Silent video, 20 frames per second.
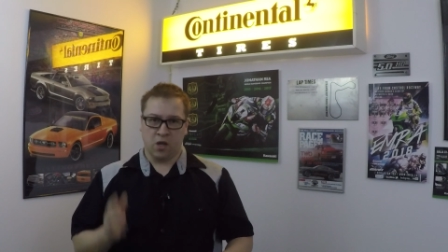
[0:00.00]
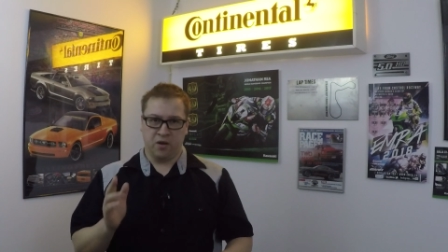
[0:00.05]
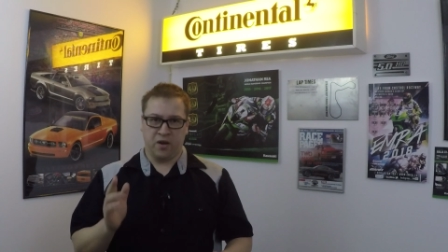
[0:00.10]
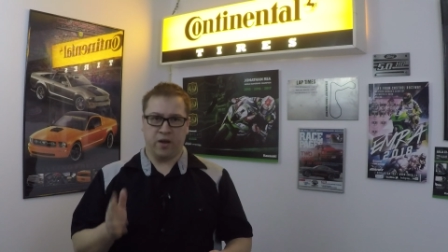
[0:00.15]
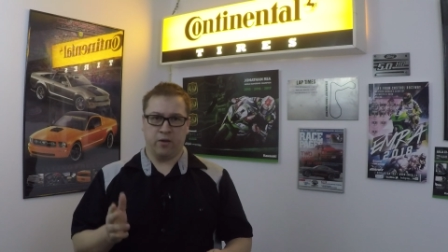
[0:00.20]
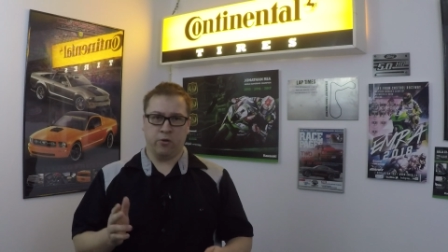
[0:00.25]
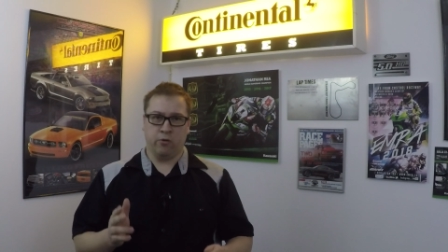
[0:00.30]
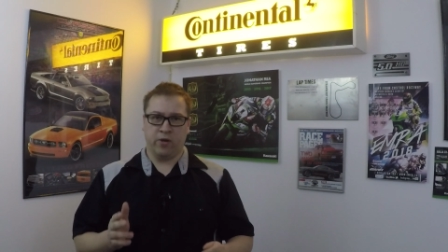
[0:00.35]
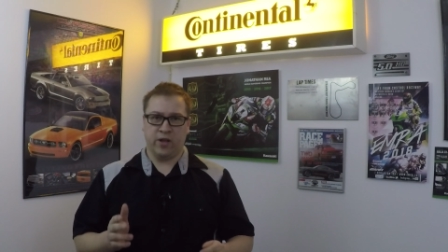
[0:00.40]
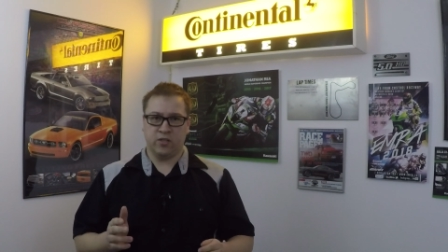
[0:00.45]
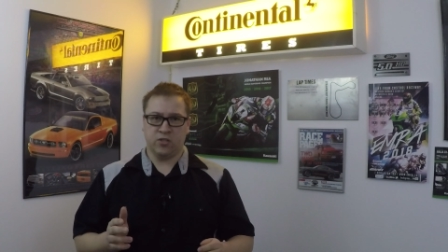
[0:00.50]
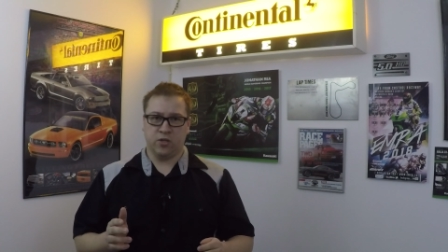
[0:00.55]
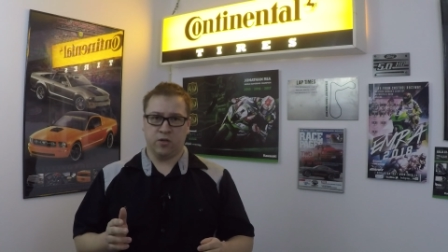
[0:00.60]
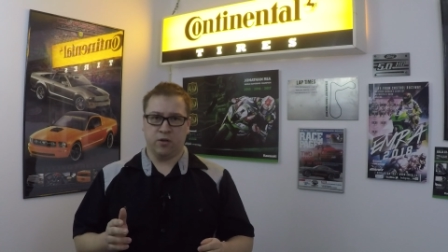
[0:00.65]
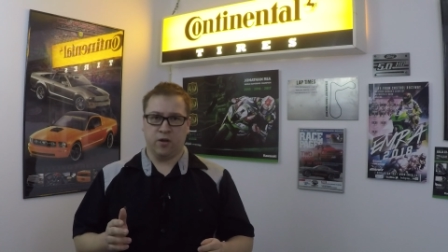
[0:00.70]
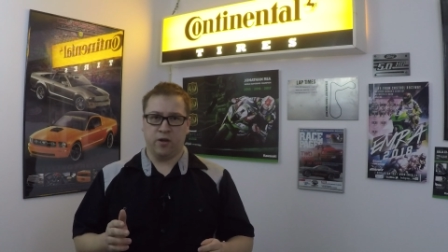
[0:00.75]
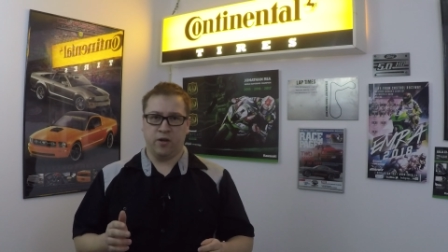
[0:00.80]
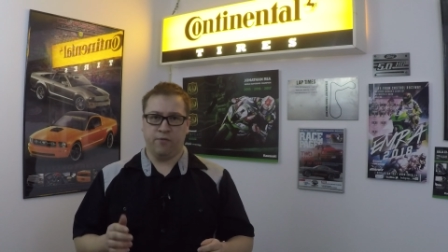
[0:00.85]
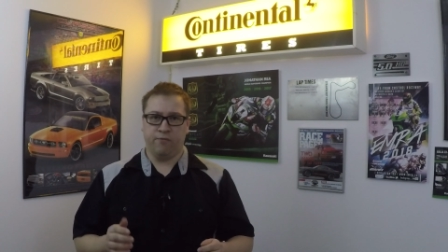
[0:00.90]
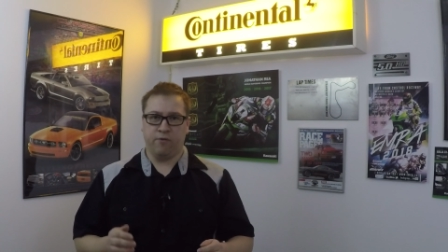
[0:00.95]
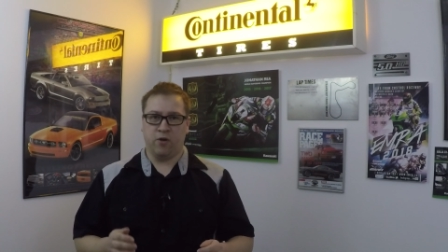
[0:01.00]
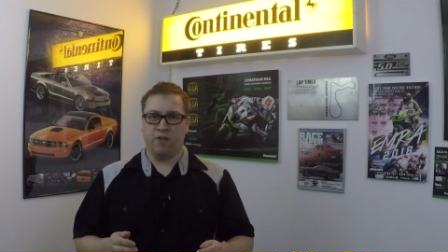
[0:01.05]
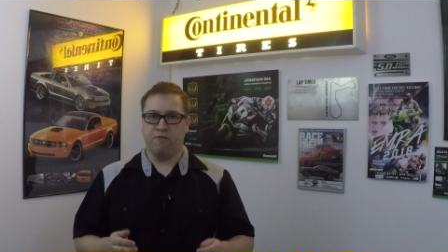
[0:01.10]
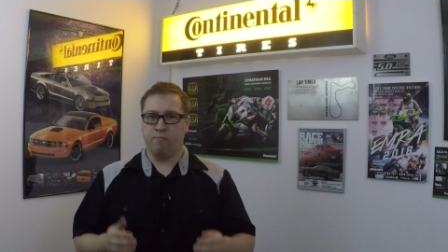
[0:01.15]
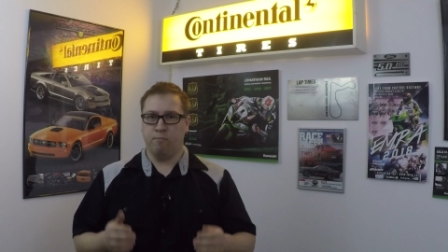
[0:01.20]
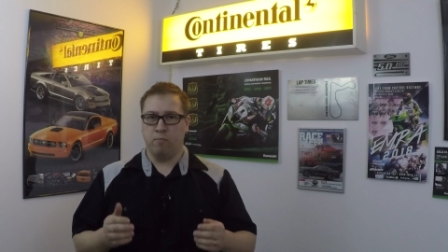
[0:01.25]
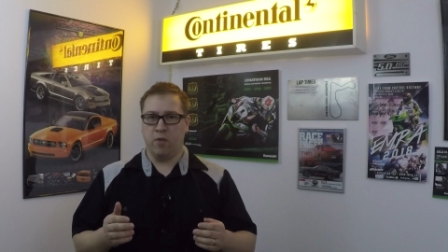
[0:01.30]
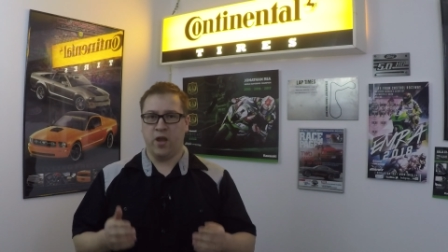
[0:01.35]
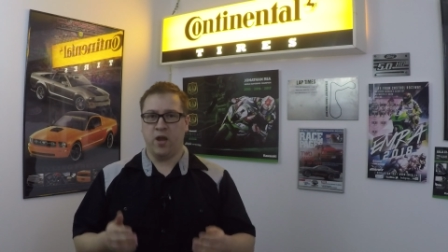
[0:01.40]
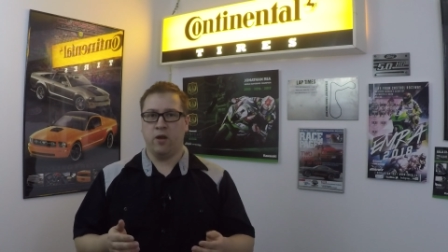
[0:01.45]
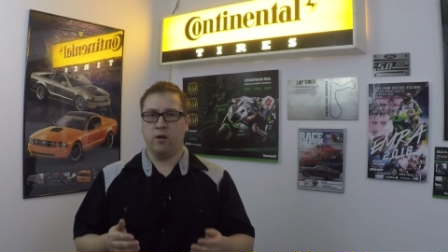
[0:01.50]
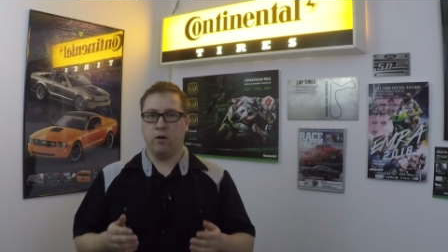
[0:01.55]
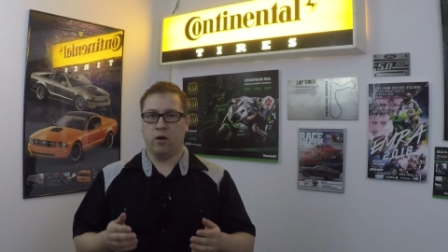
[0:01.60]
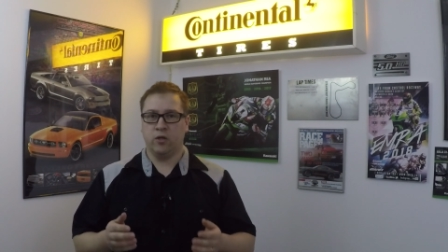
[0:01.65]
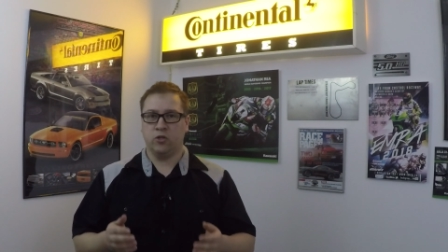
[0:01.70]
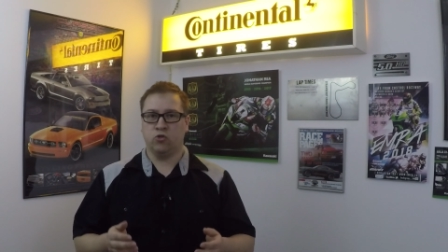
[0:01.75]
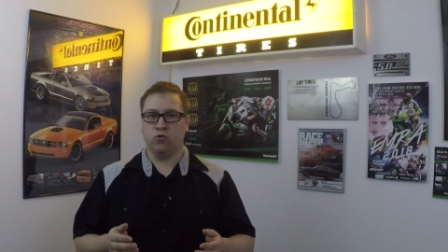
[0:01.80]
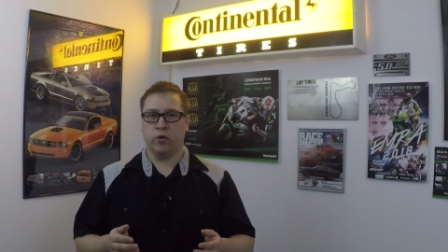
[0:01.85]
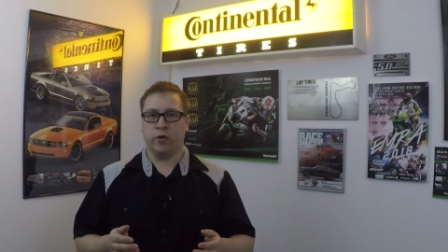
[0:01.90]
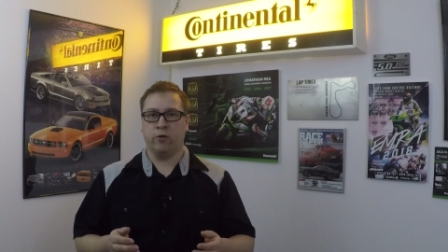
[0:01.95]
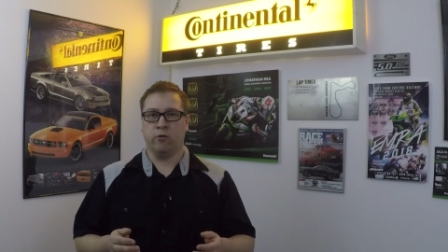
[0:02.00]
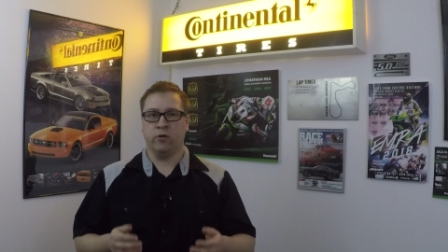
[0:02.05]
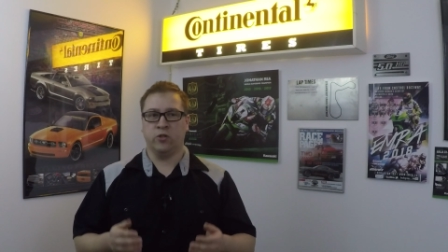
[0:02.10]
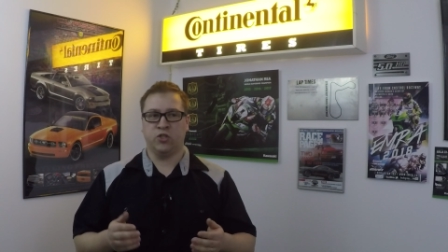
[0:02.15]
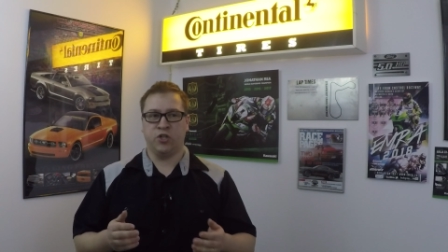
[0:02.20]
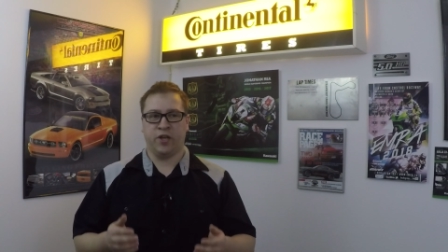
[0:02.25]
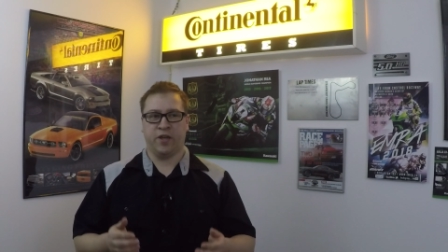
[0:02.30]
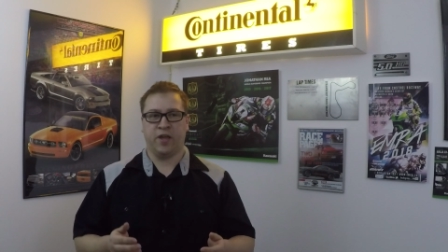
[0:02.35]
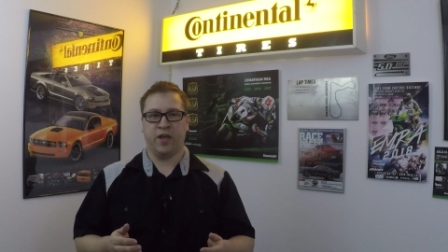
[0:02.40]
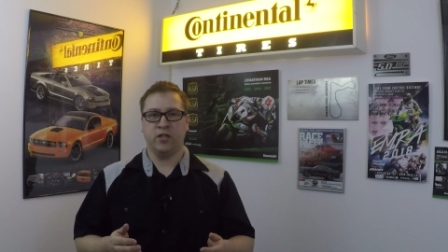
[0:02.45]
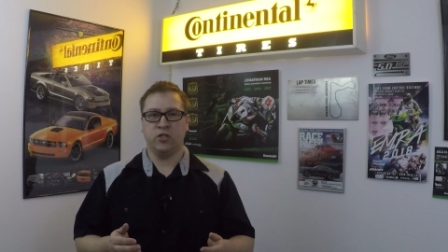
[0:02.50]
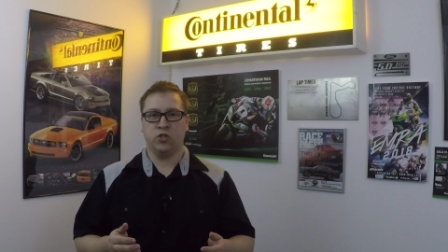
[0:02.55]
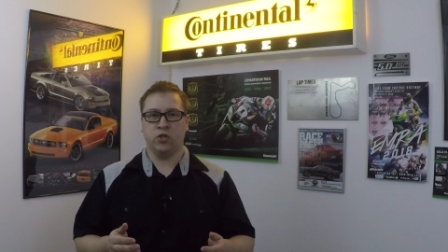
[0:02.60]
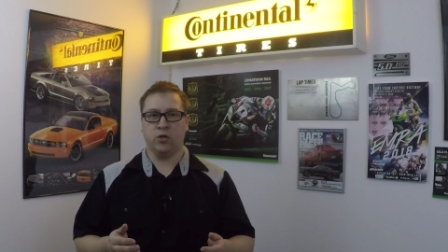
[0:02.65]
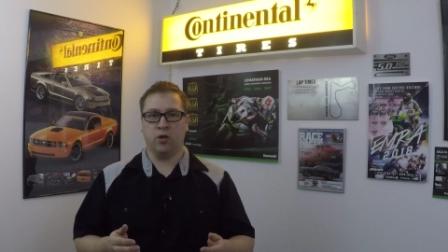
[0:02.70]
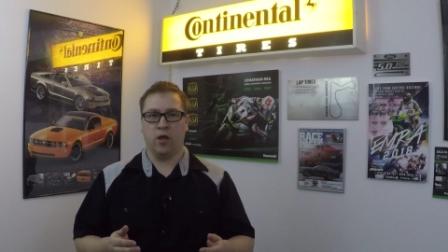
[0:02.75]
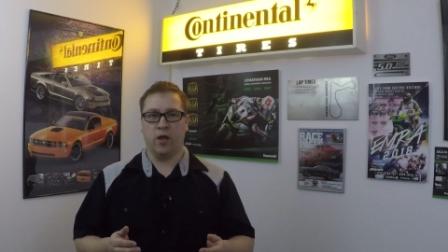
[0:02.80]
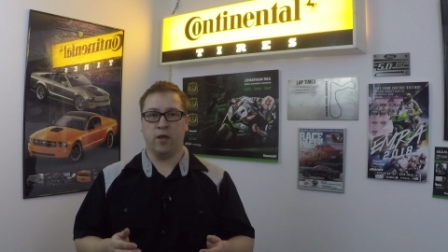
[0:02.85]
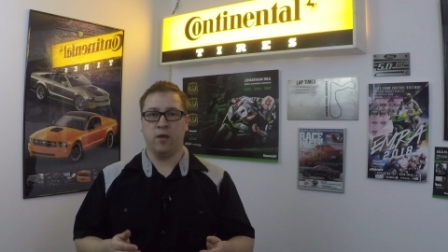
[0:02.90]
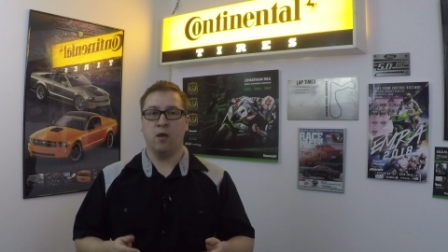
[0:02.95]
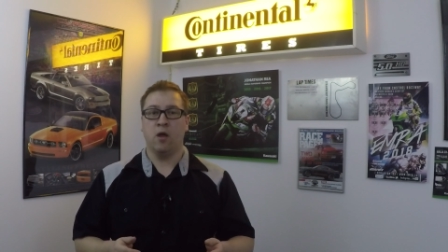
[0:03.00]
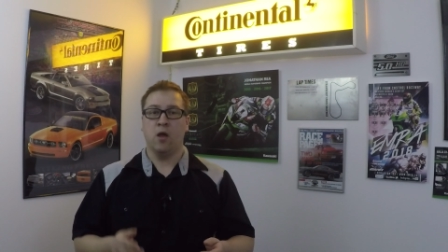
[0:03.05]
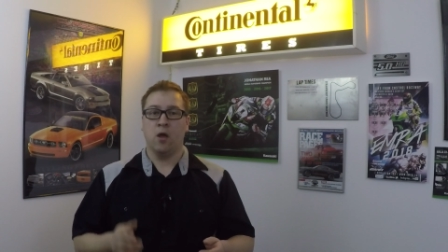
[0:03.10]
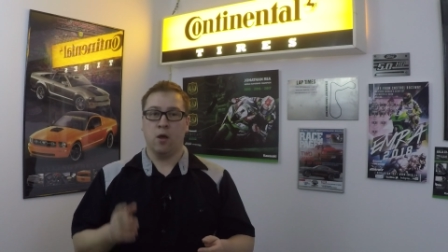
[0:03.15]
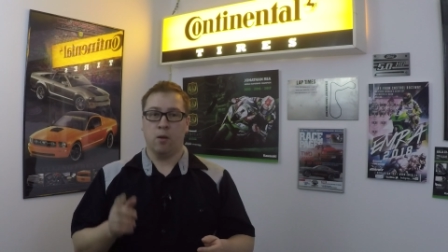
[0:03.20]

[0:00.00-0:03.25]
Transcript: Now your SN95 may not trigger a check engine light,